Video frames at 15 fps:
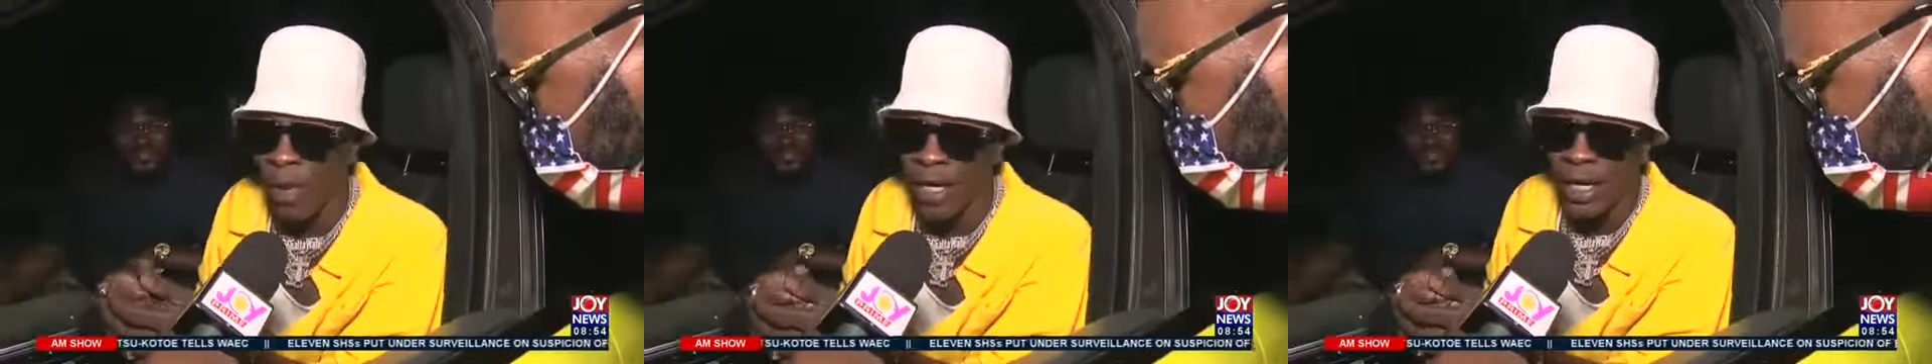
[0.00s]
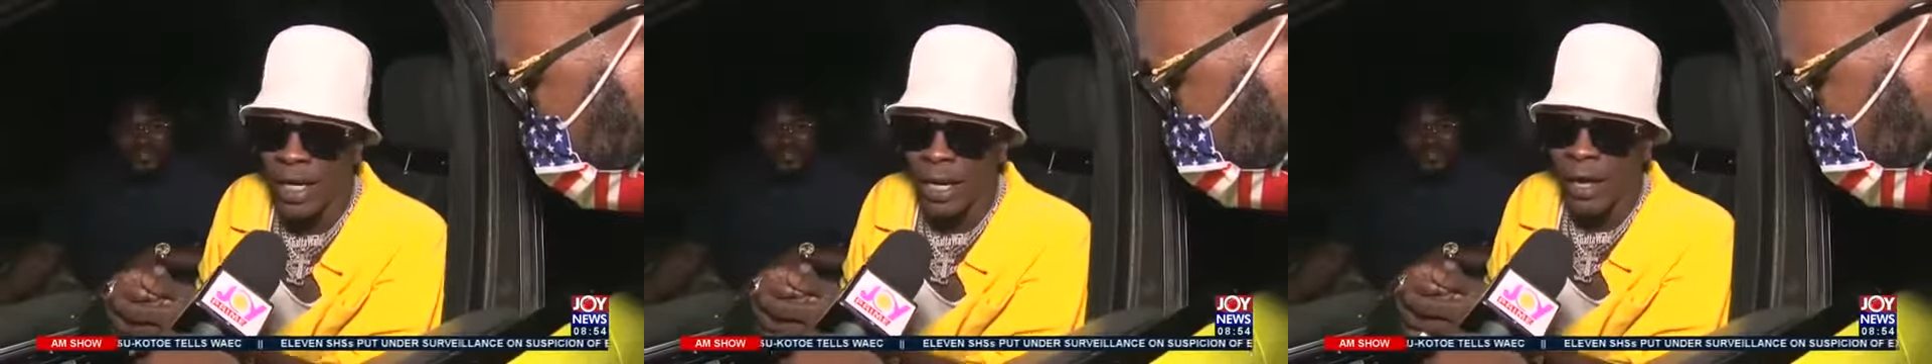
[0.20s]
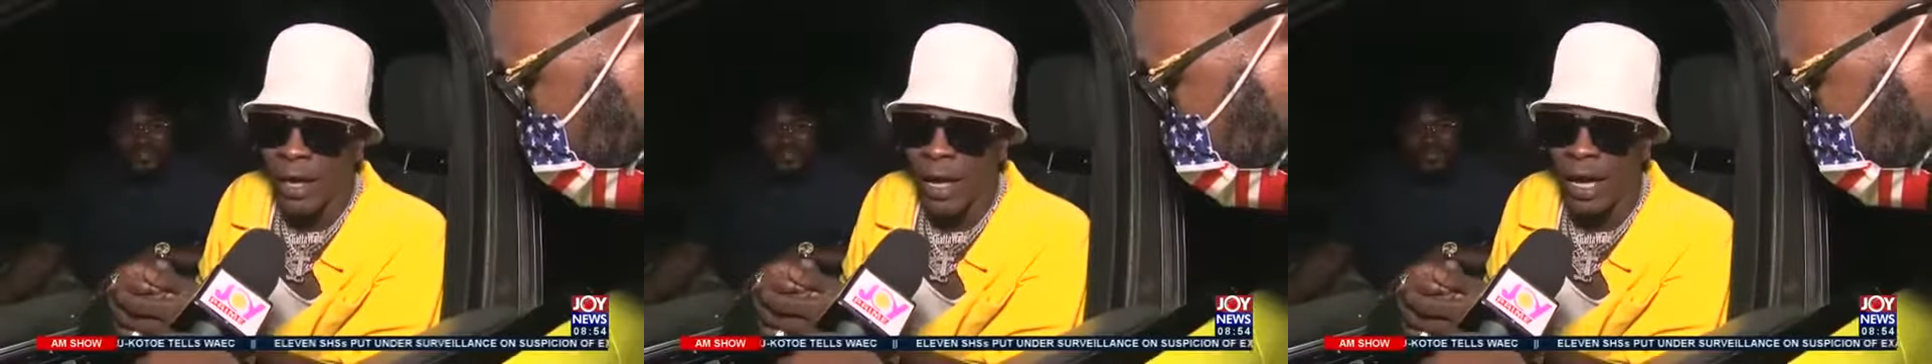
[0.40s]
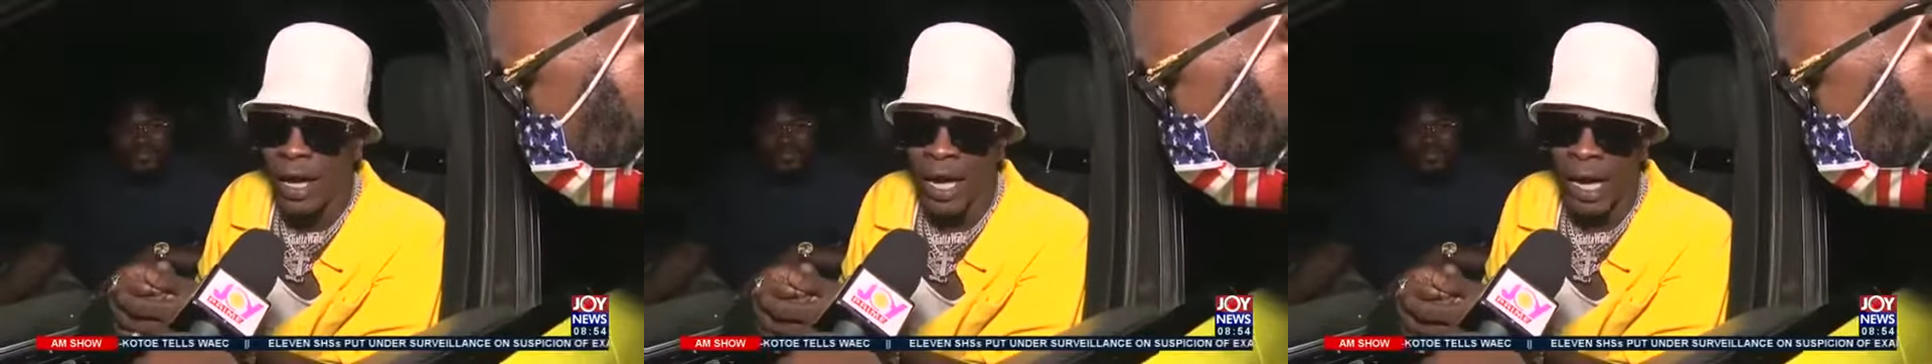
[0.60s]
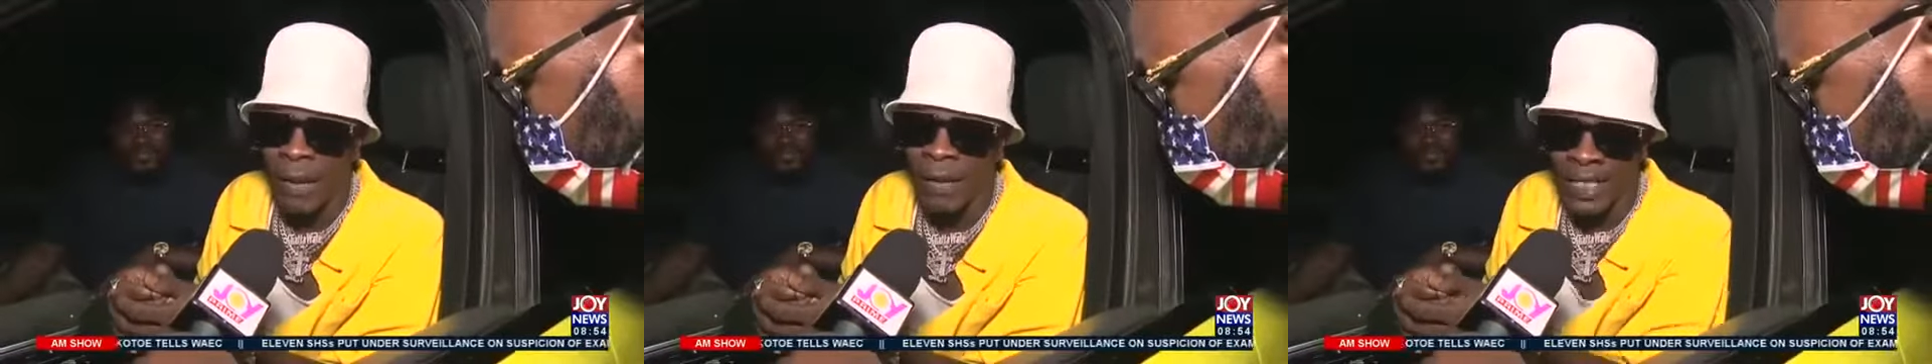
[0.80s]
But
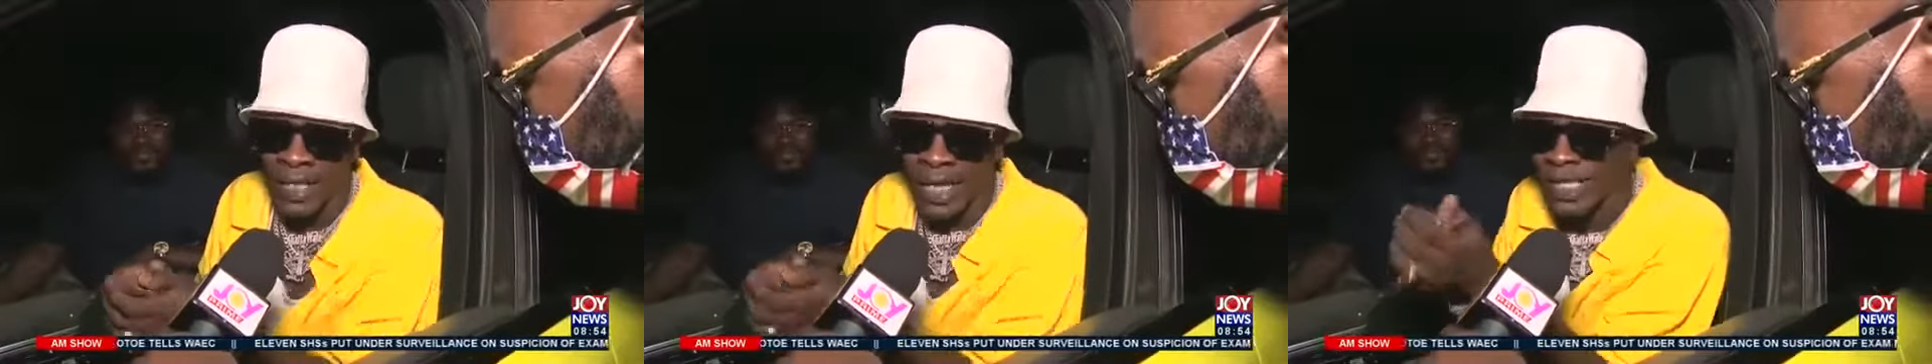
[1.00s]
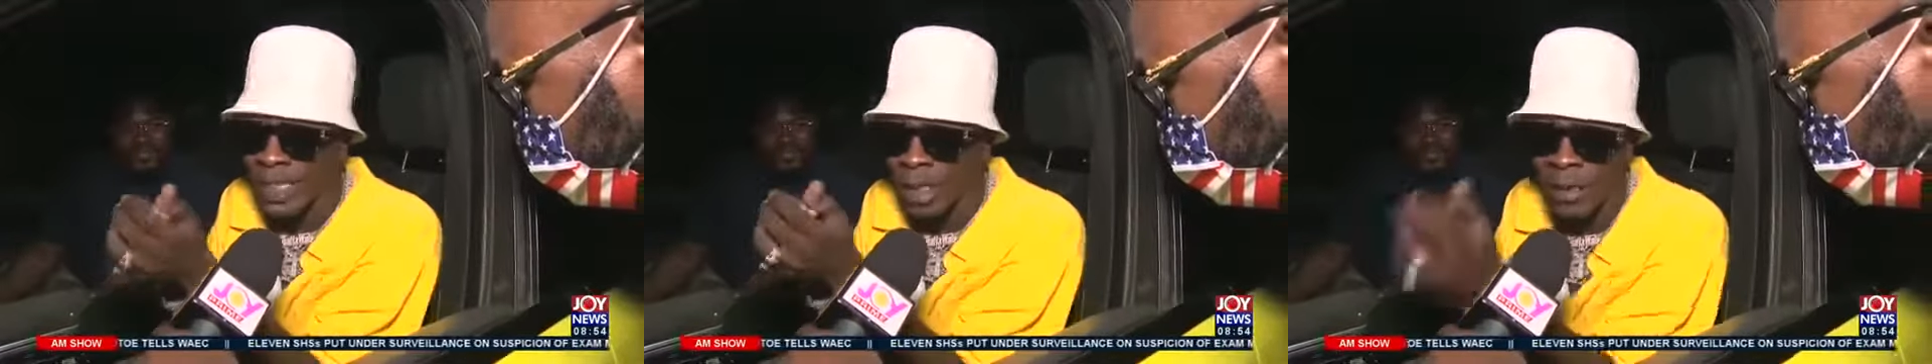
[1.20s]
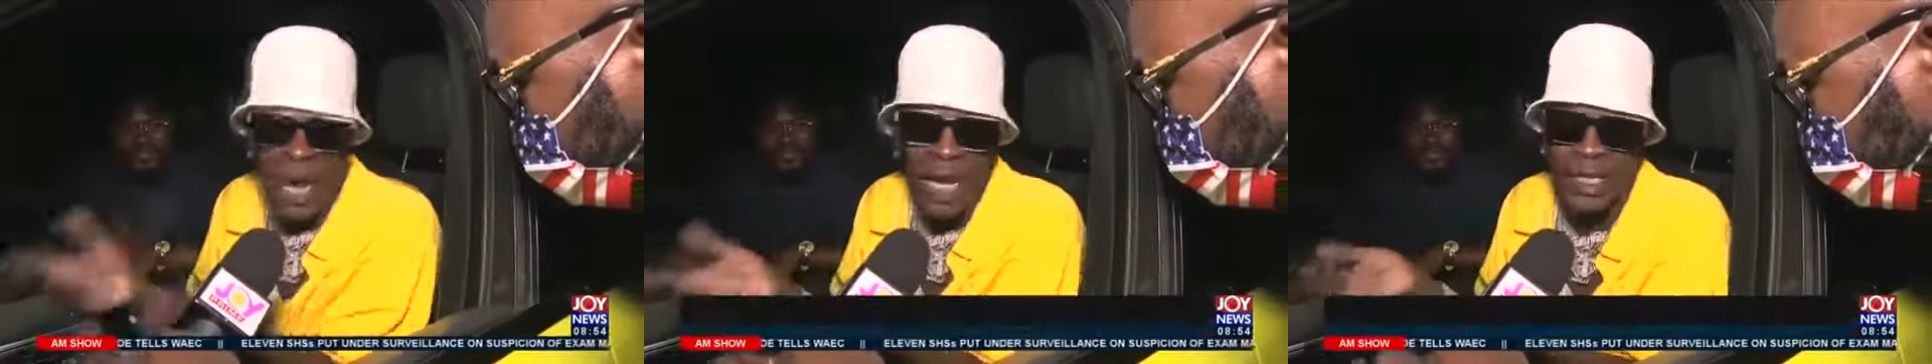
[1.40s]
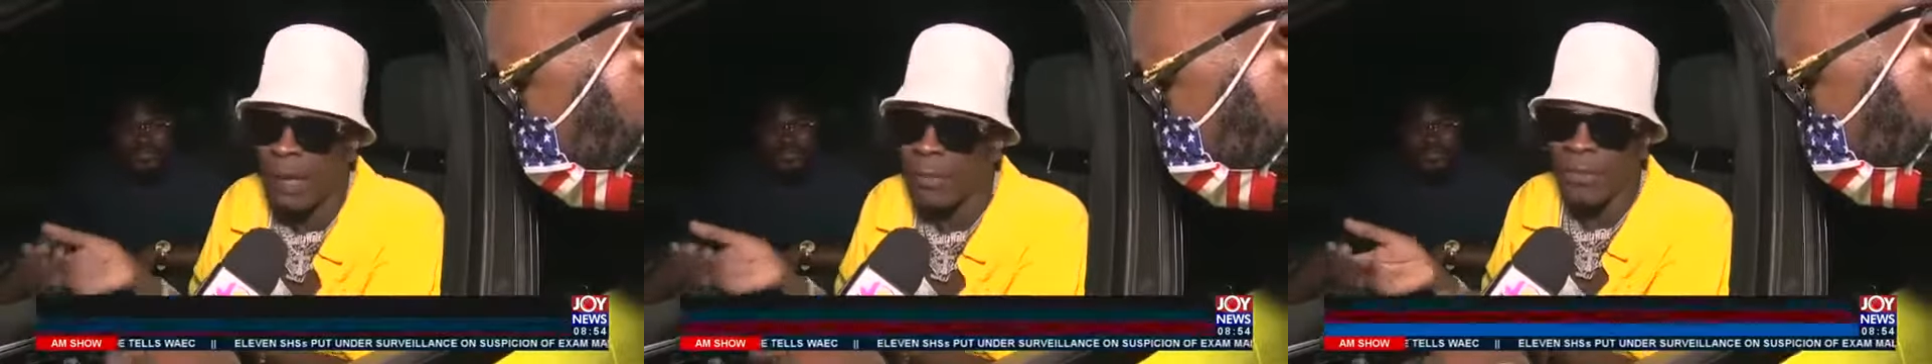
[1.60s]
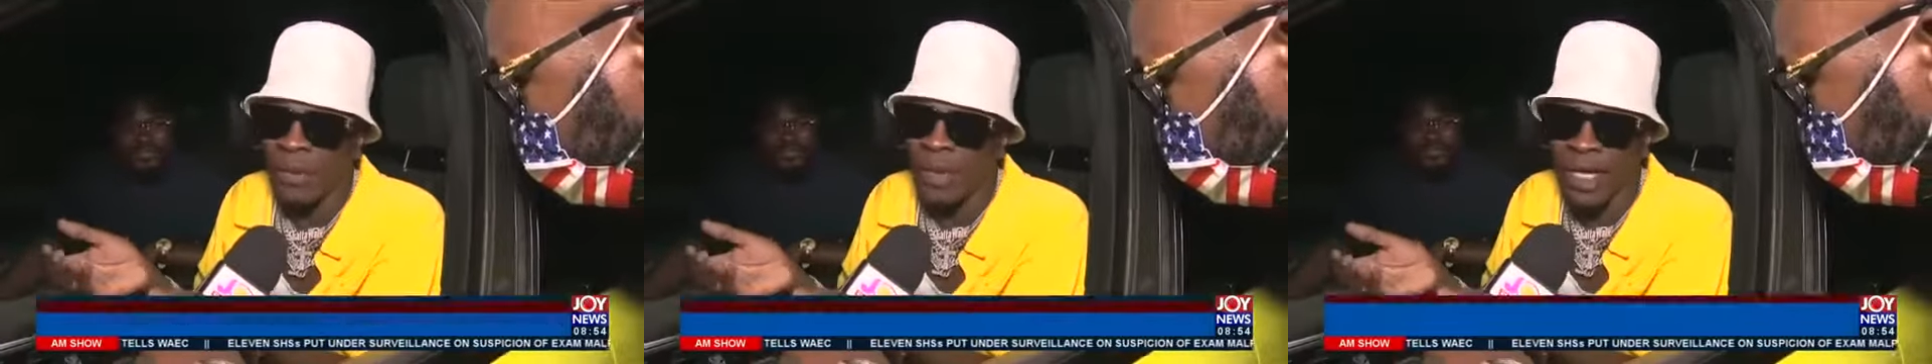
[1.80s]
um, I think it's the right
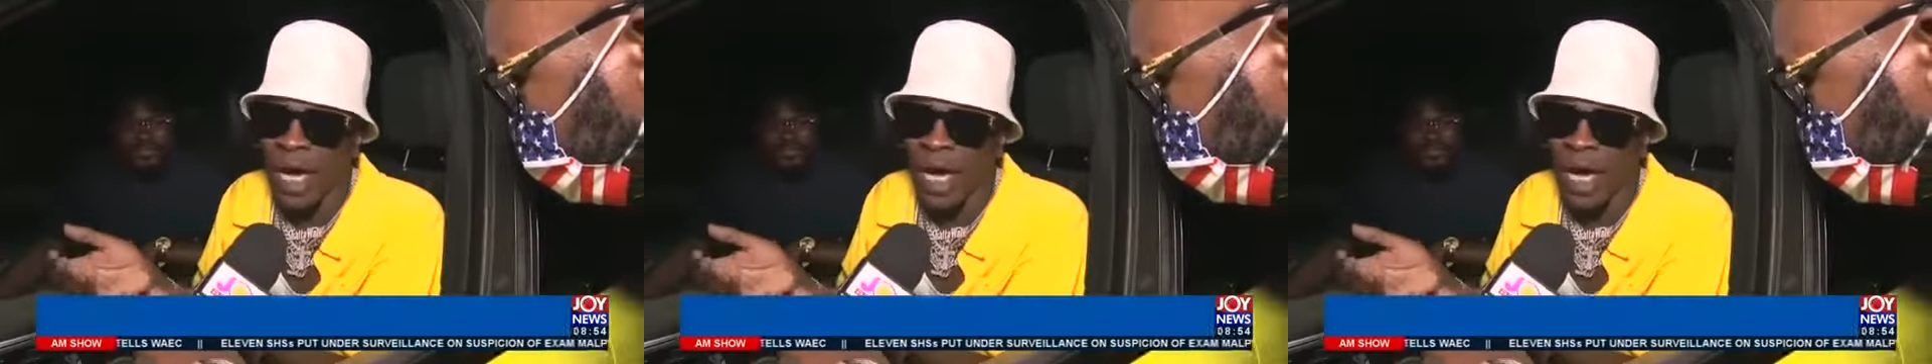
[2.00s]
time for